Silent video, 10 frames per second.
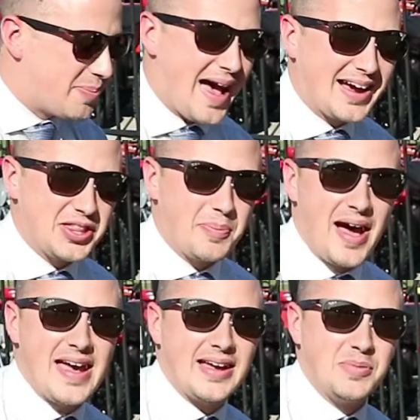on the back of the
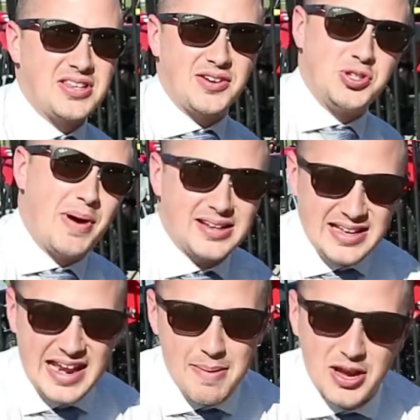bike, I'm going to talk to you about
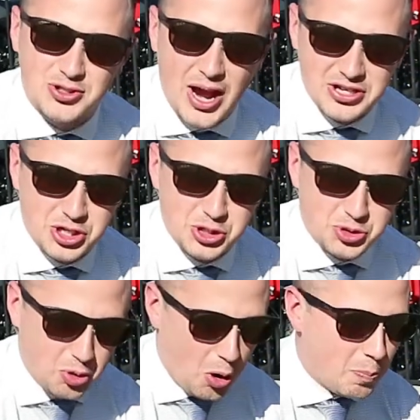dynamic traction
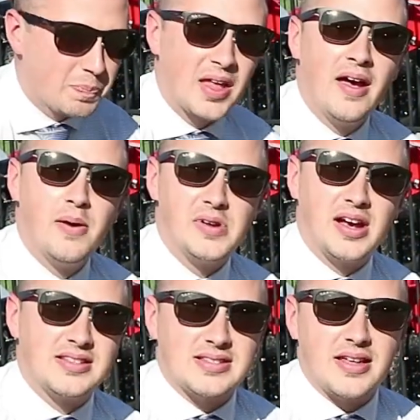control.
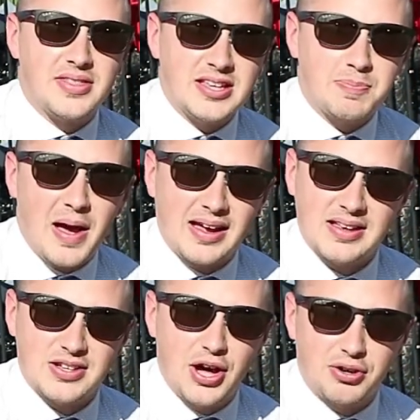Because this bike
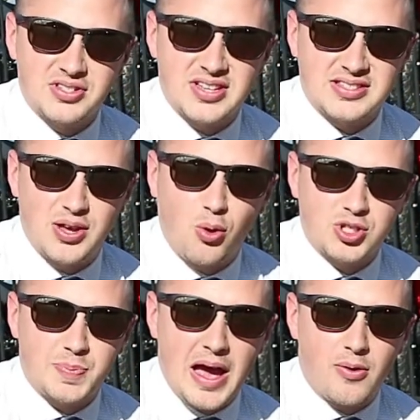has 160
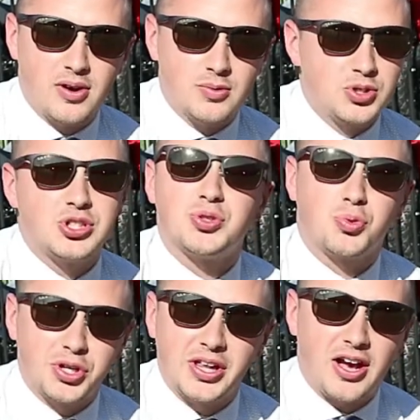horsepower, which is
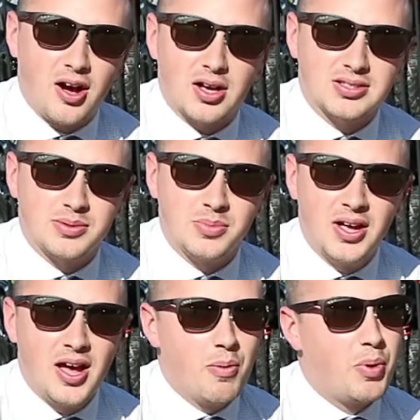really awesome,
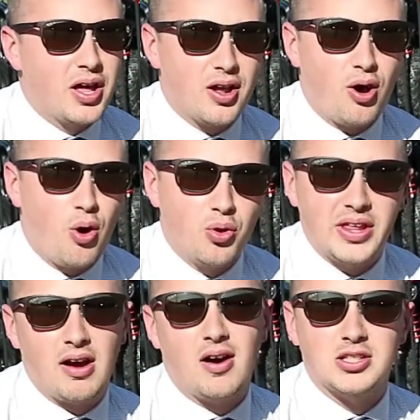but
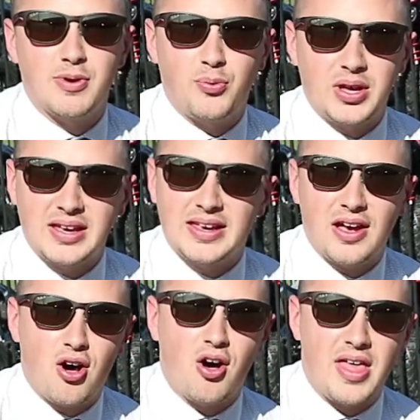only awesome if we can
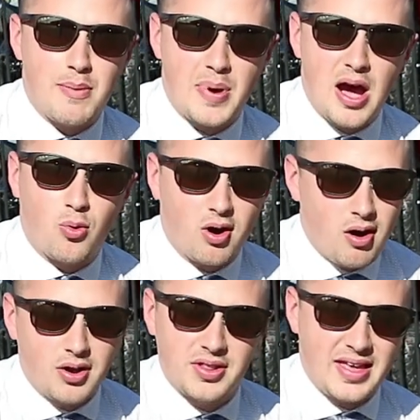get all that power
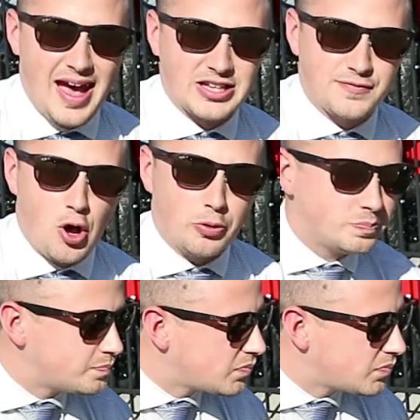onto the asphalt.